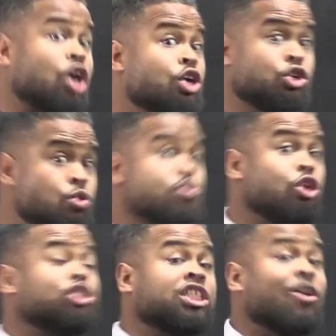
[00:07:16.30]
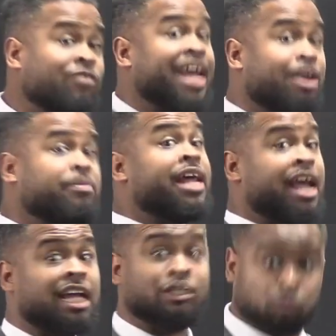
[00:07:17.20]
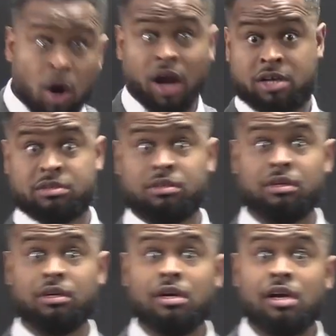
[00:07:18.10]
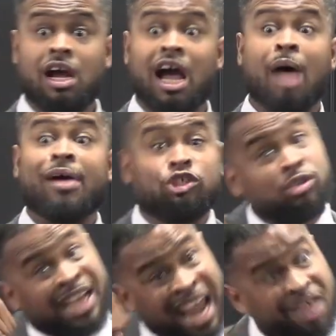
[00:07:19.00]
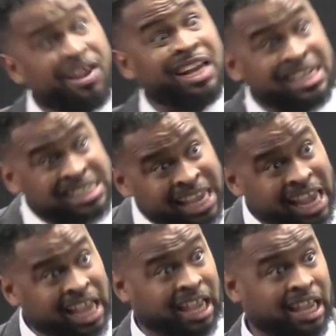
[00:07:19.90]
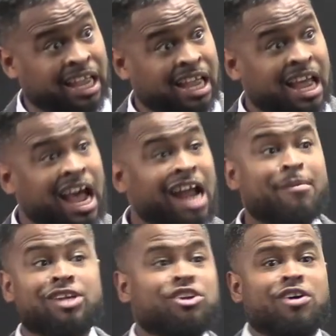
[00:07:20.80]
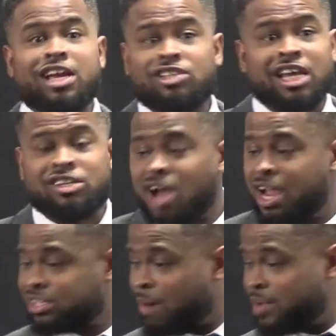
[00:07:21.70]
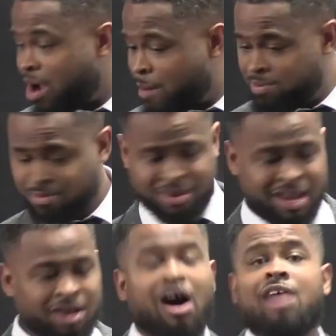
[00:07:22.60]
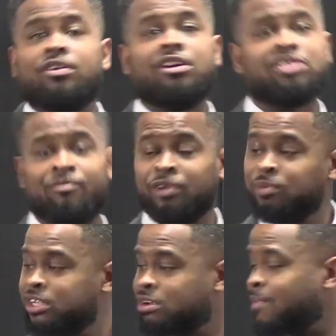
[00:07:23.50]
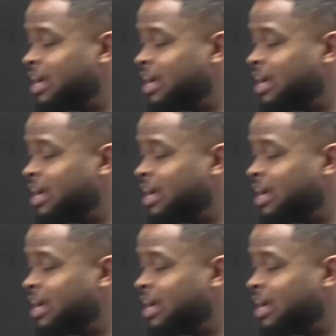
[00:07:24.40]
yourself getting up there is work. Imagine you carrying this king. And imagine, you know, he's coming up. They go, oh, I forgot something. We need to go back